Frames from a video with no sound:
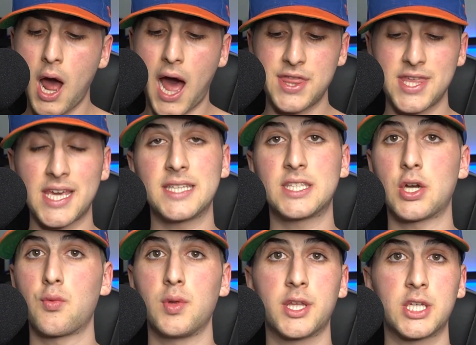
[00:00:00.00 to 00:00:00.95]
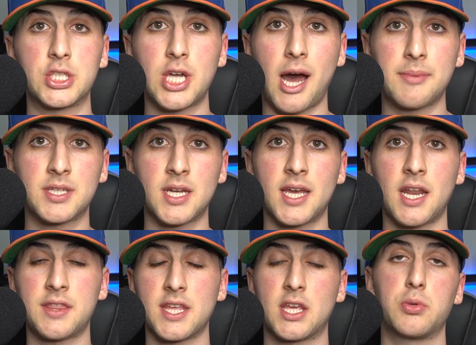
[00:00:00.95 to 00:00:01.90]
I think he did a really good job tonight.
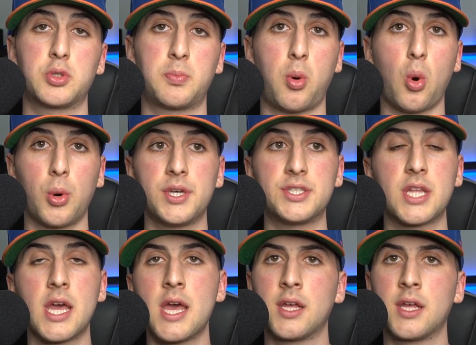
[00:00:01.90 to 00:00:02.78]
I think he was poised.